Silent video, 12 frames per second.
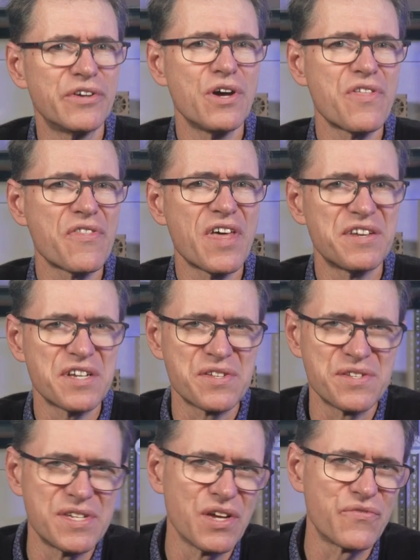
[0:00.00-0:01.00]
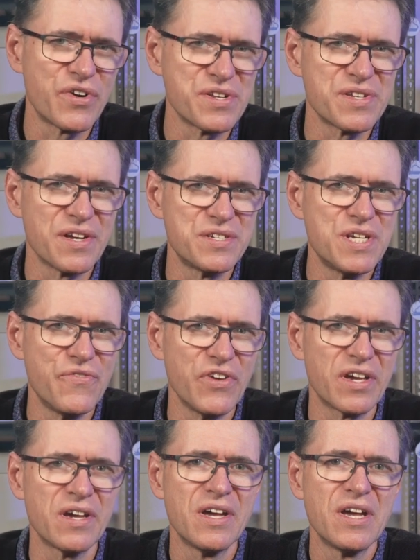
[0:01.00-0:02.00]
I know that that doesn't sound very
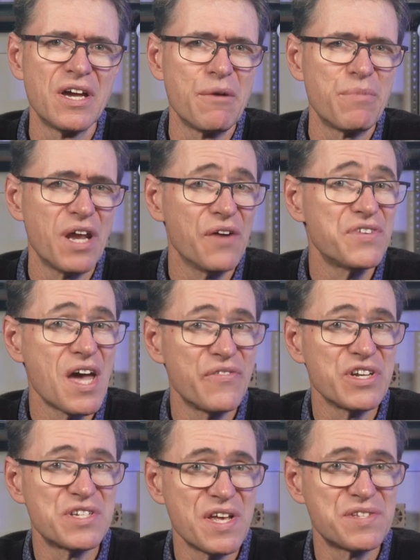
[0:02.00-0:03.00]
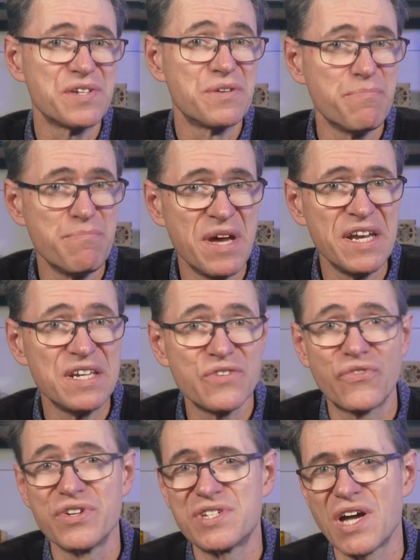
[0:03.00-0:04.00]
scientific, but after having tested many
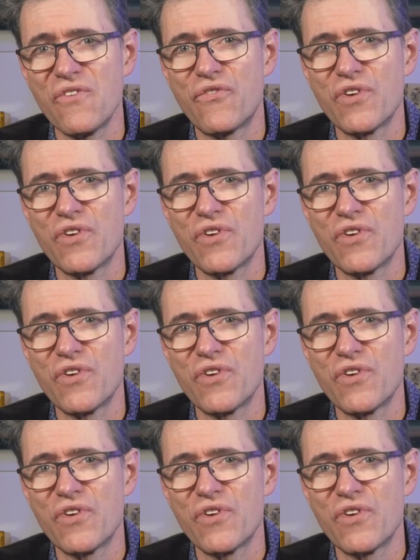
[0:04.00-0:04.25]
different tough